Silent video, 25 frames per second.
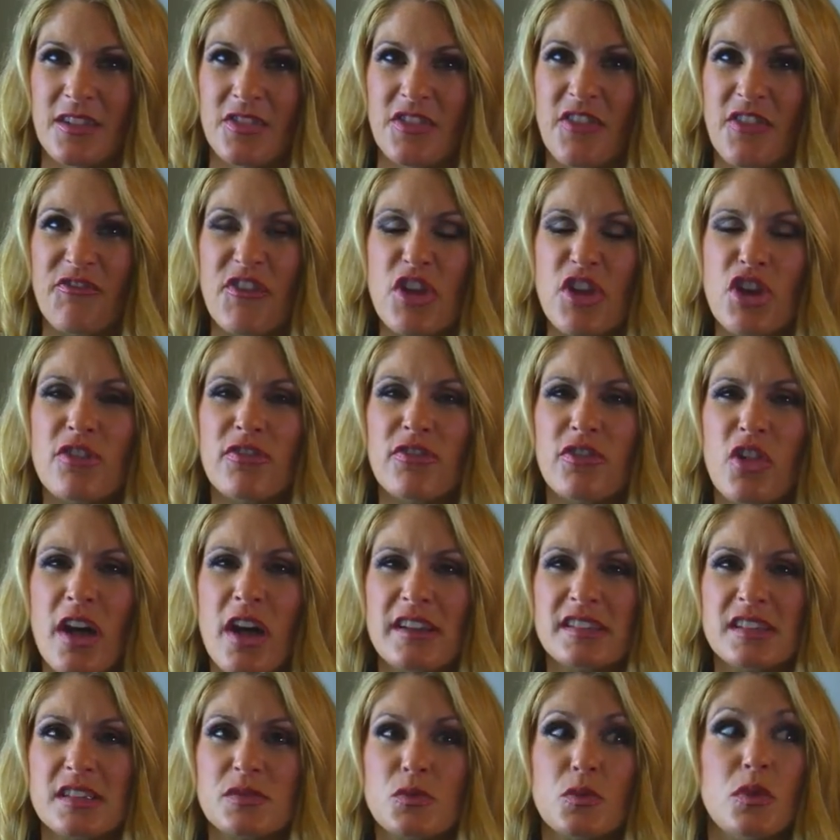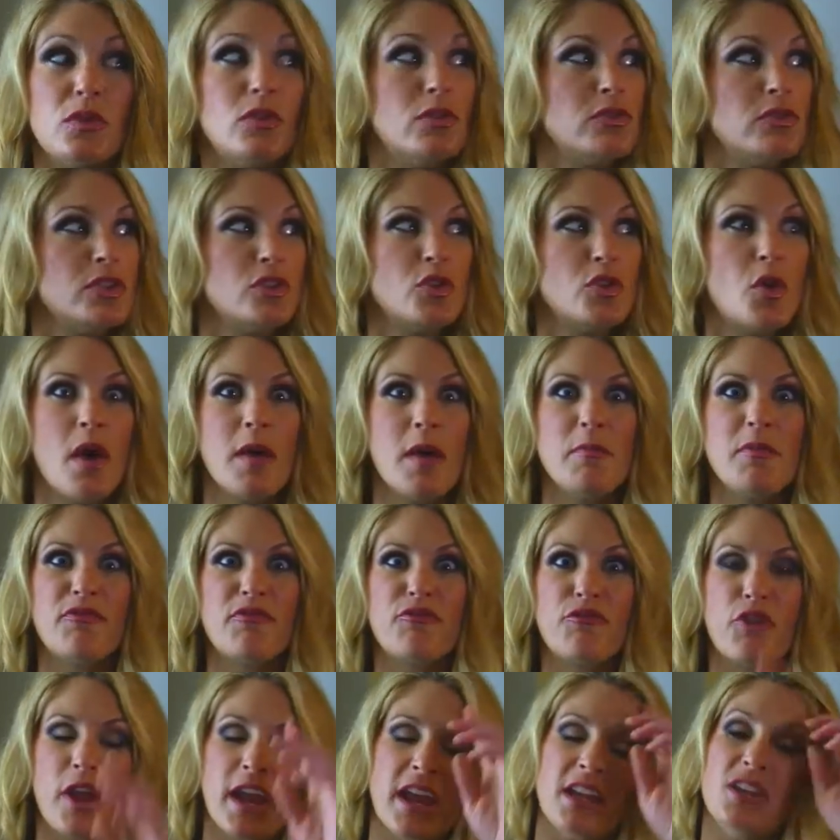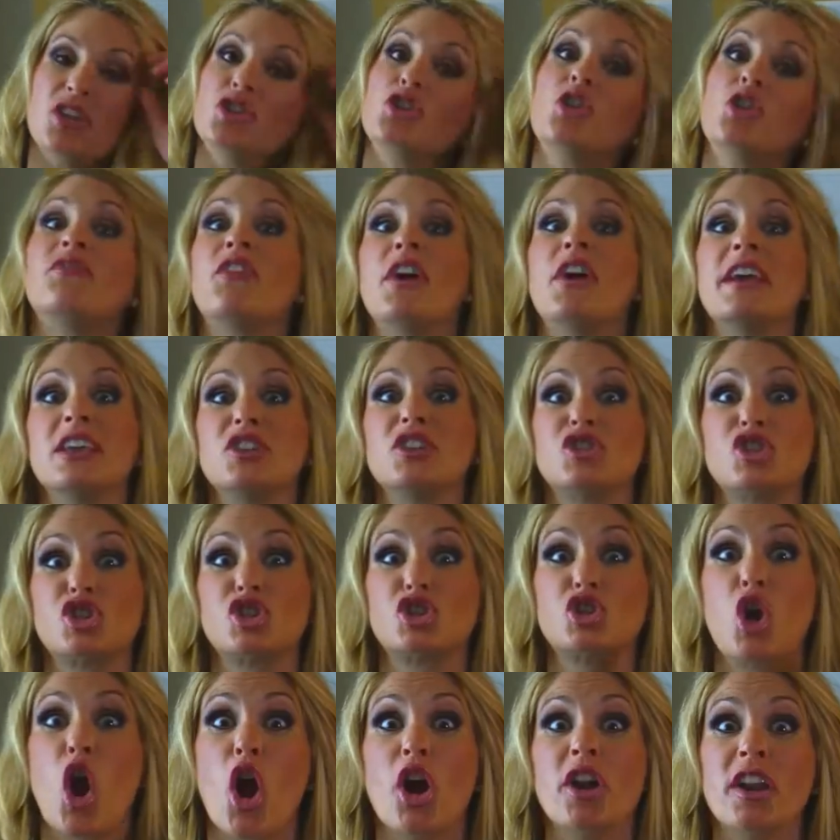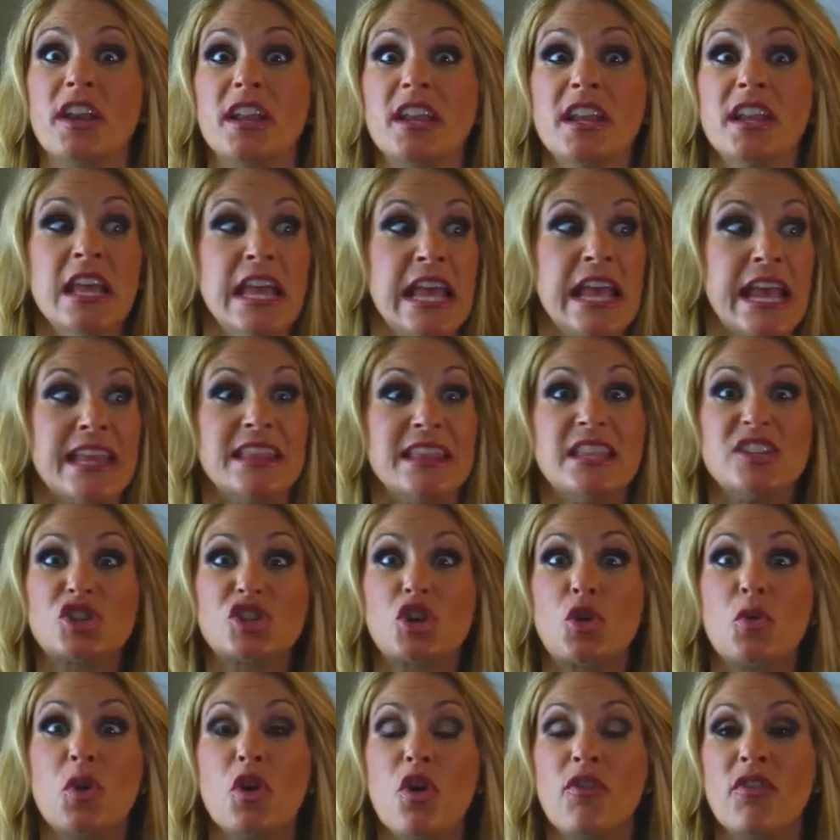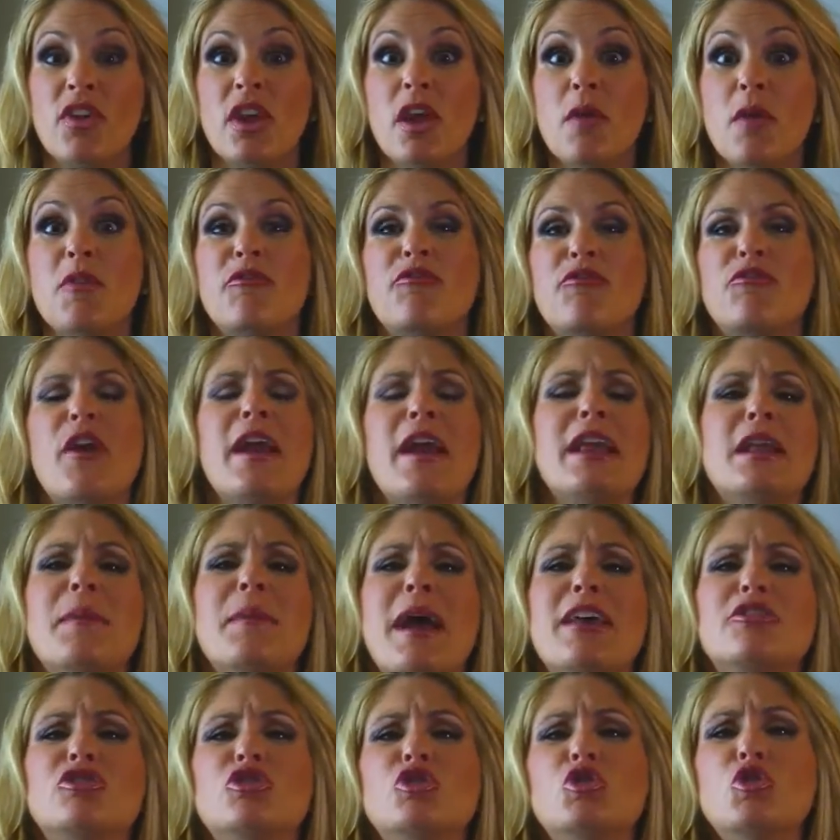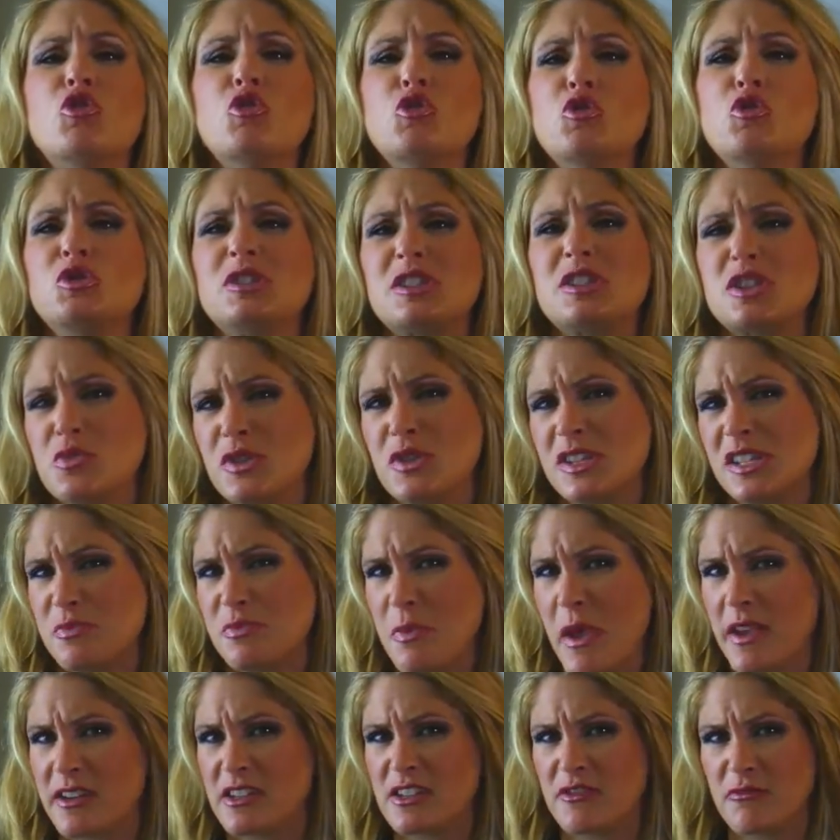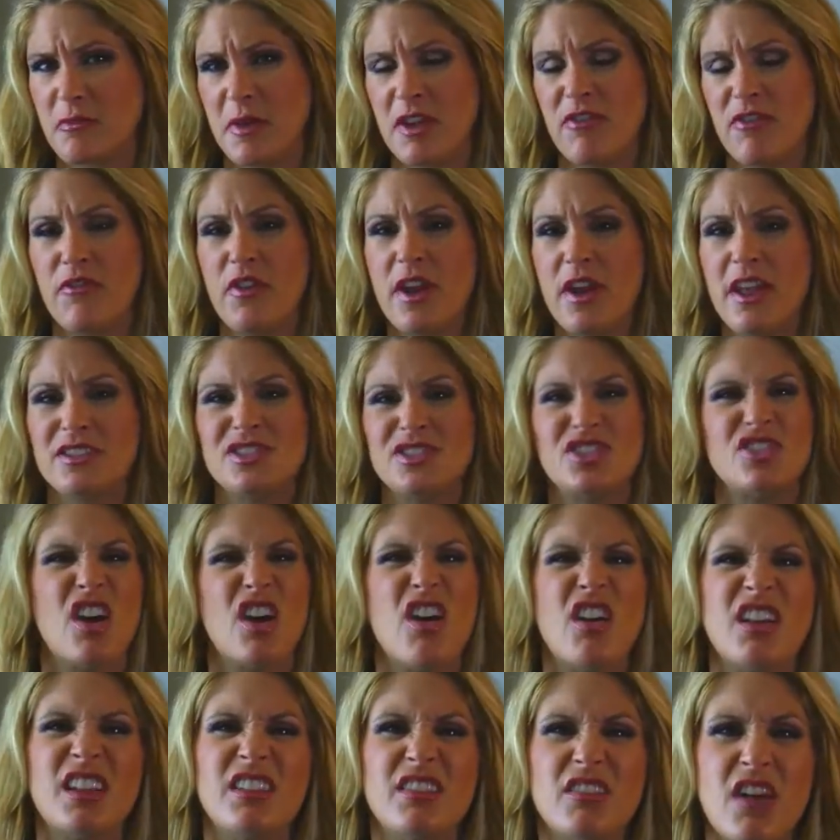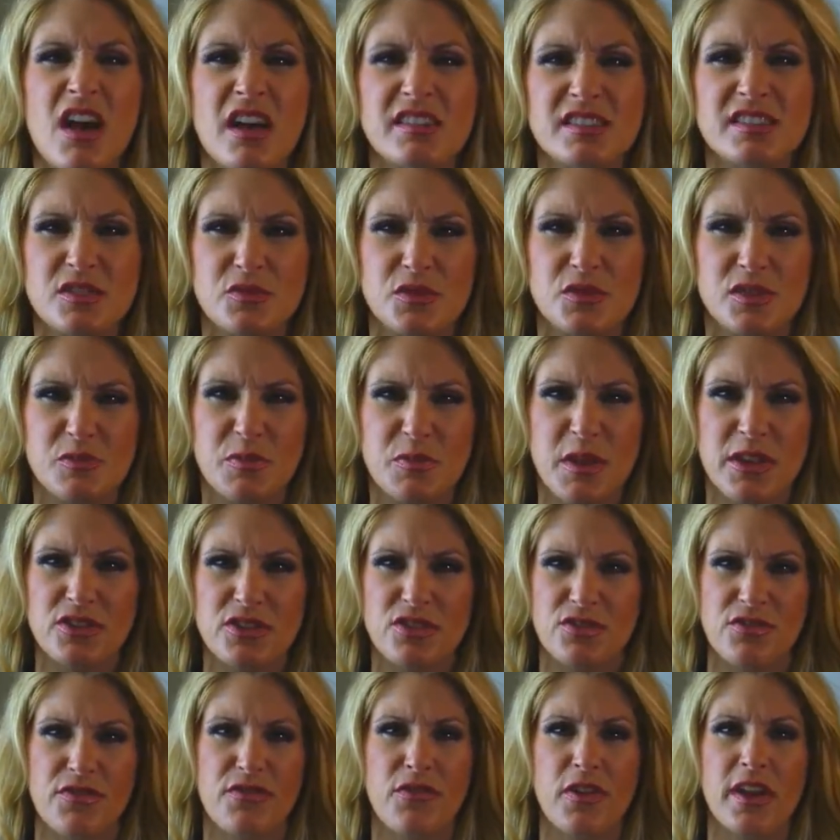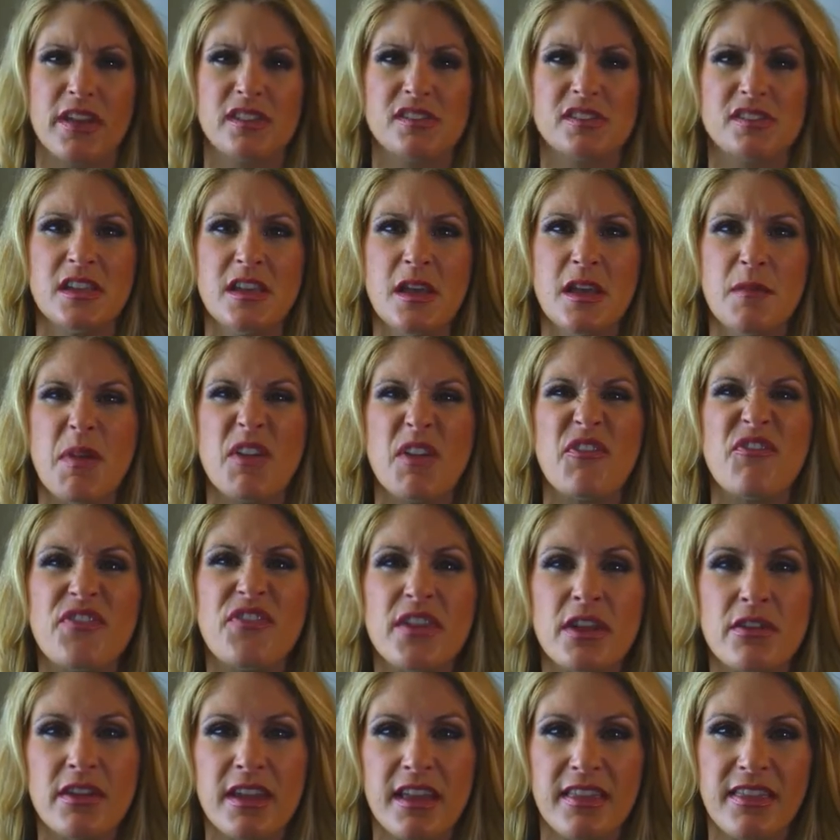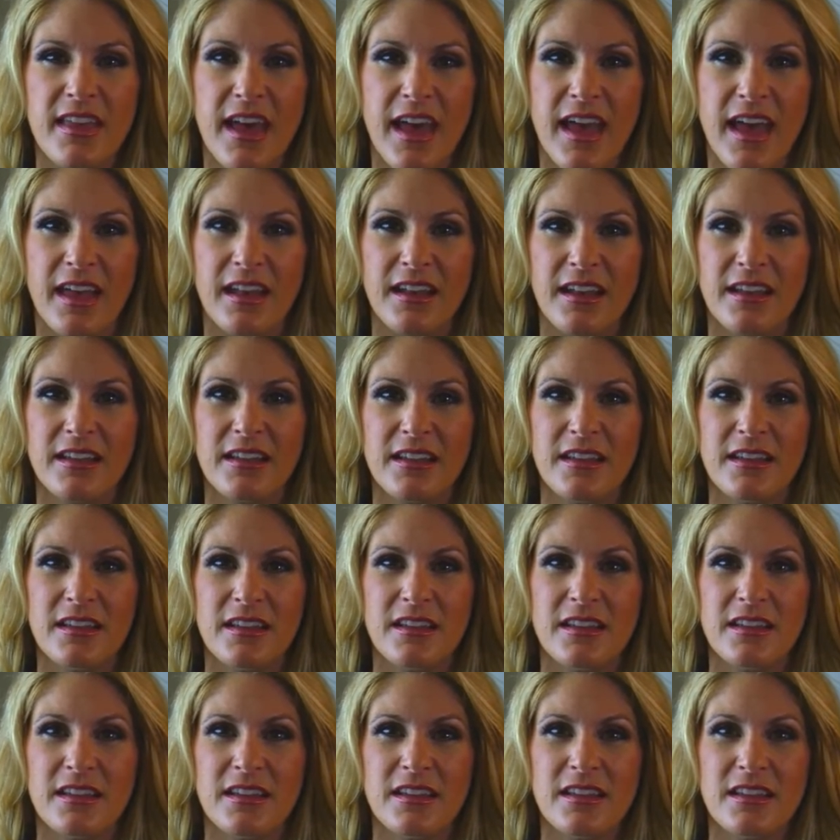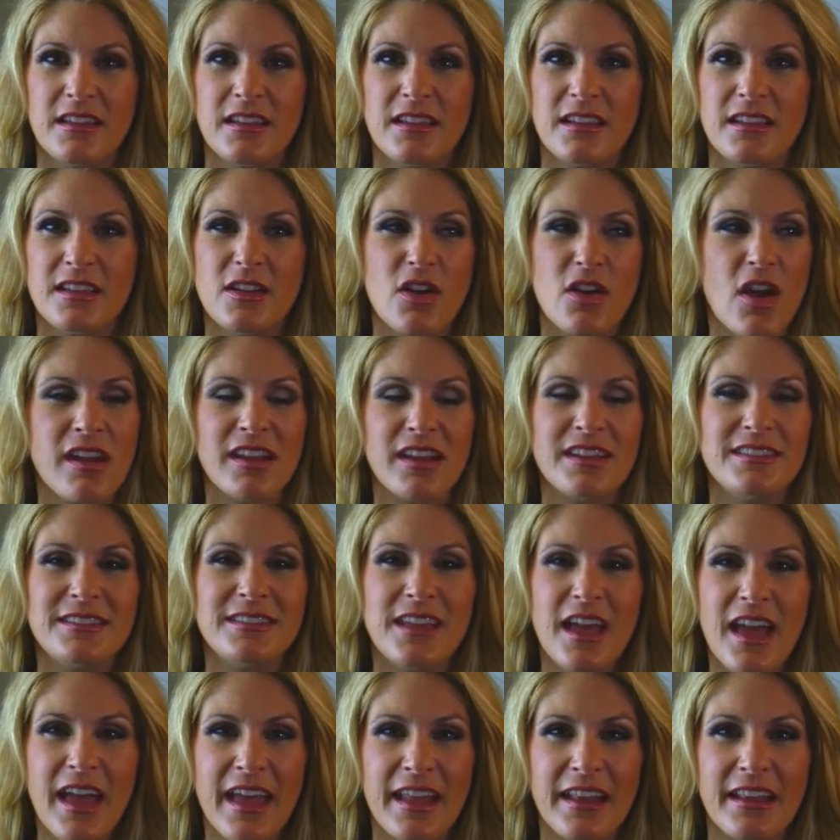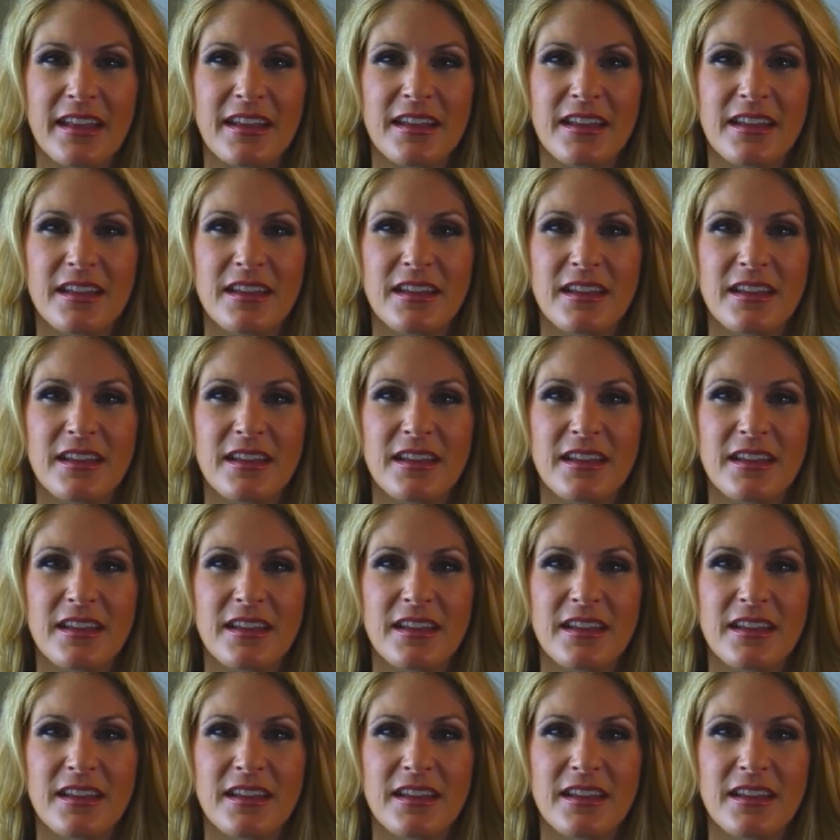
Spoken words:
The fear of loss is, I'm afraid, if I get started in this career over here, I'm afraid I might lose the respect of my friends. You already lost the respect of your friends by fearing that. You're already done.